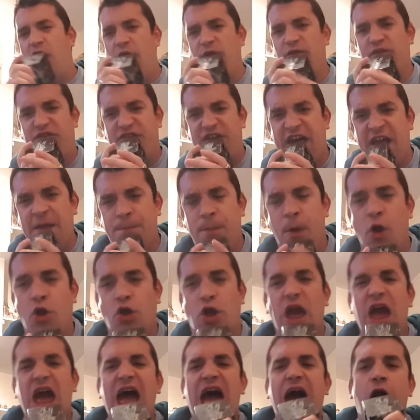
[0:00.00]
on
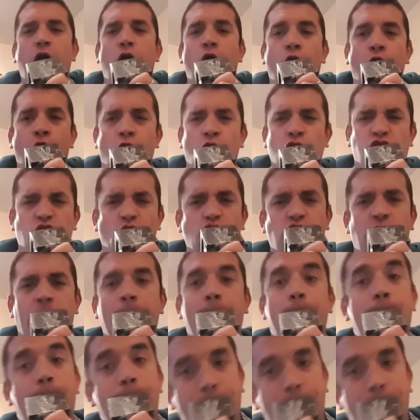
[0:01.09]
Facebook. Also the